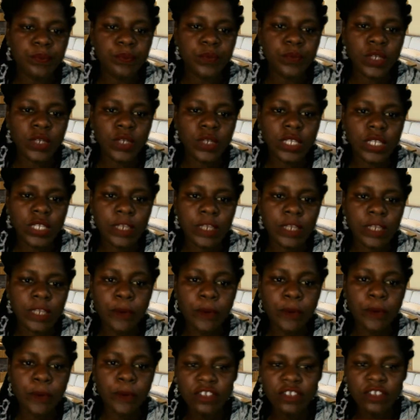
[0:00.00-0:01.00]
the poorest
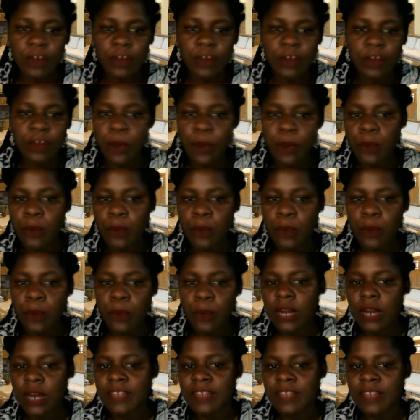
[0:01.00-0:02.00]
of the poor programs
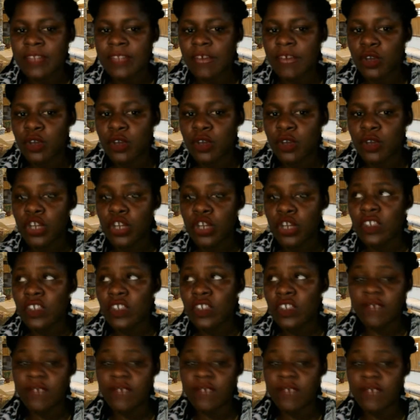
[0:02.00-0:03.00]
that have been going on in the
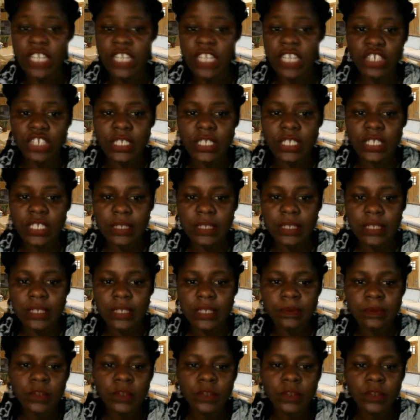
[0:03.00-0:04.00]
villages.
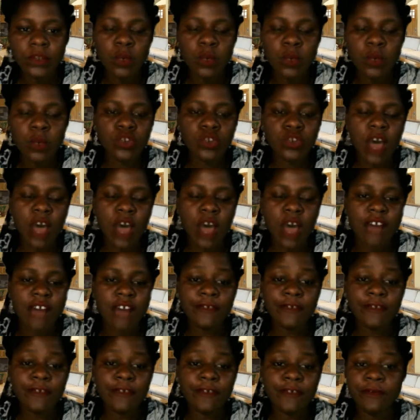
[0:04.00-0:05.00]
We also have the
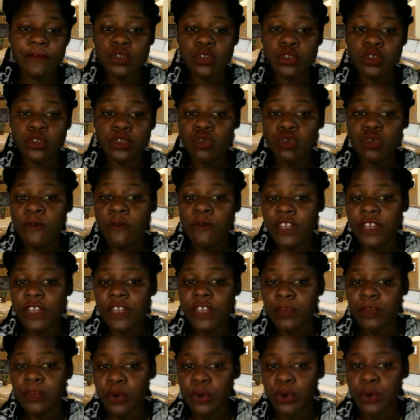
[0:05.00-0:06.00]
school feeding
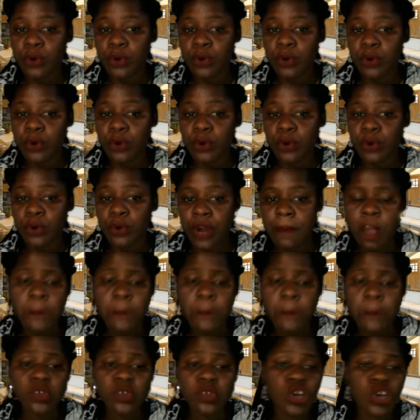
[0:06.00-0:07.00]
program.
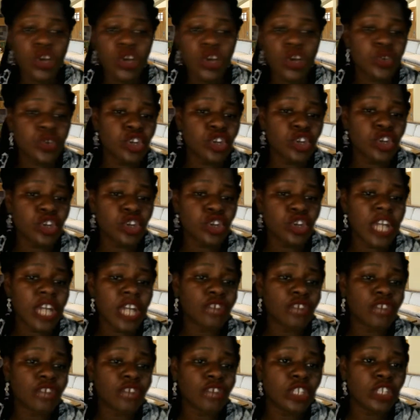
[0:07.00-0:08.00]
But what we don't actually
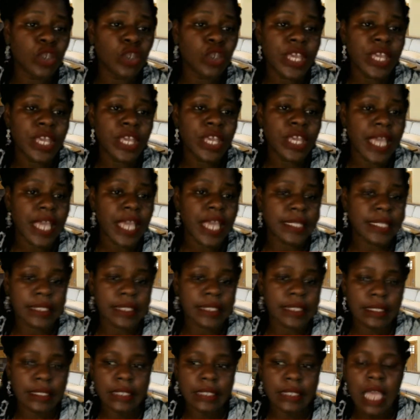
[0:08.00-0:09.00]
know here is
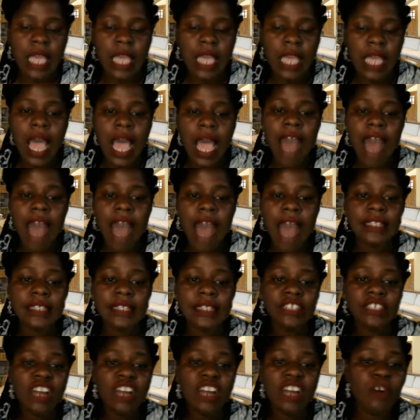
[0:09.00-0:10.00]
this. Has
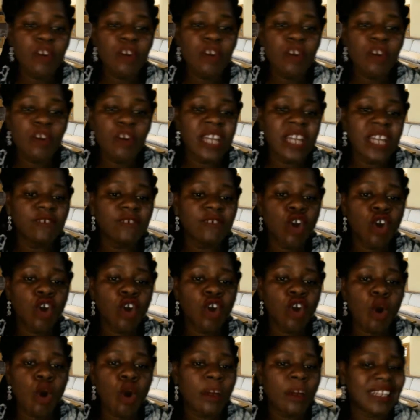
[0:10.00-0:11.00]
Nigerian government have not come
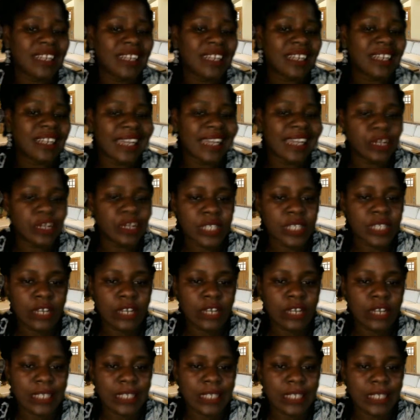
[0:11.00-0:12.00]
out clear to tell us
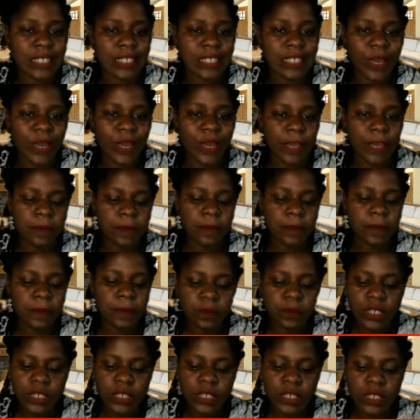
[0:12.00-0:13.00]
that, okay,
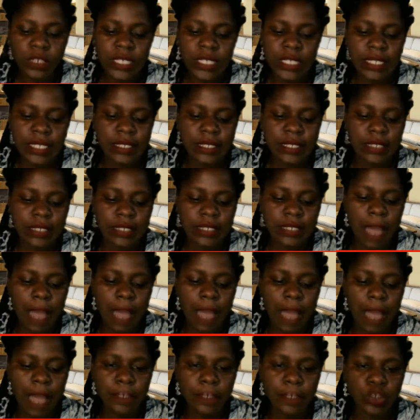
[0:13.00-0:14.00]
this is how much
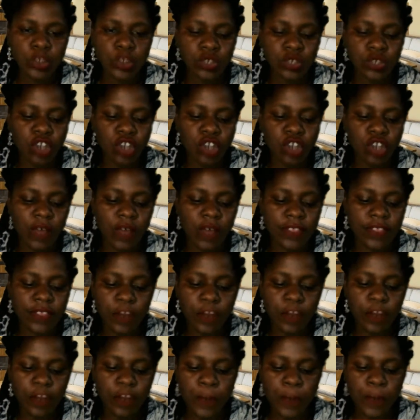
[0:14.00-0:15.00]
was recovered,
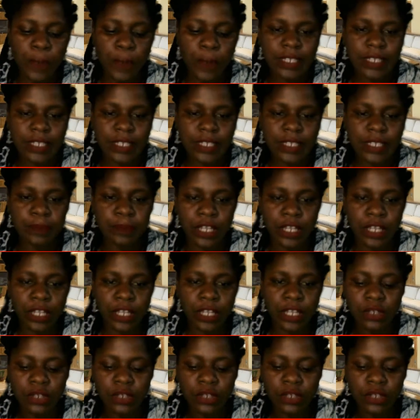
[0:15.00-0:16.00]
3.6 billion.
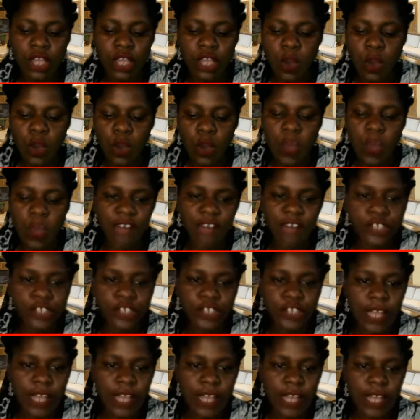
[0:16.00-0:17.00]
We have shared
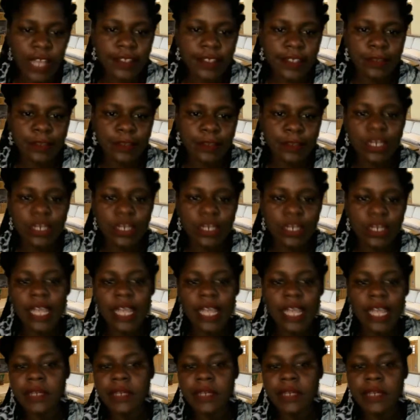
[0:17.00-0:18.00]
this money and given
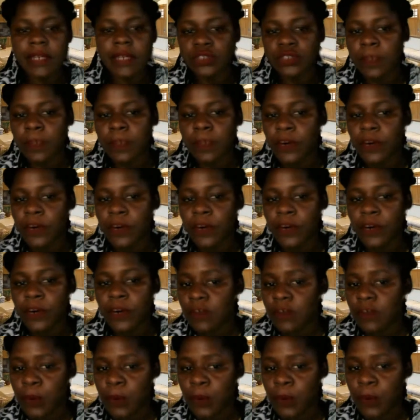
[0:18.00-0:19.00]
out to the poorest of the
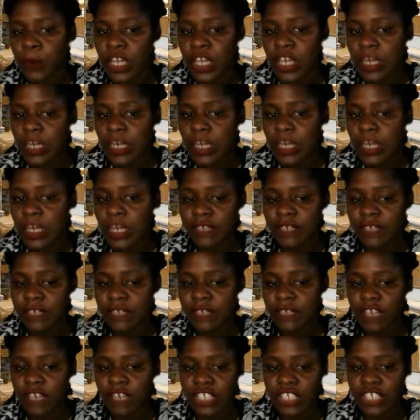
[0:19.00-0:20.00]
poor in the
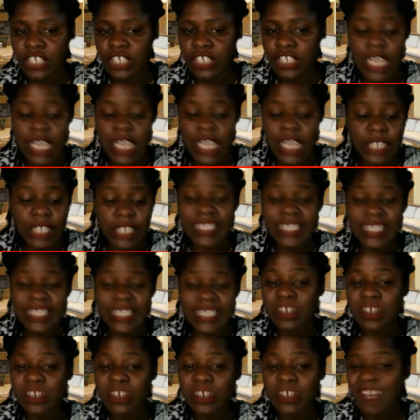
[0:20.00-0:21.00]
villages. This is how much
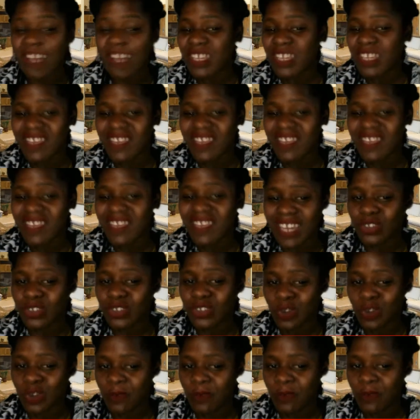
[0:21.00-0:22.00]
have been given out so
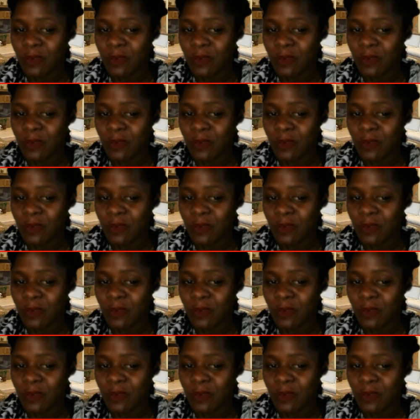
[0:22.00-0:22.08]
far.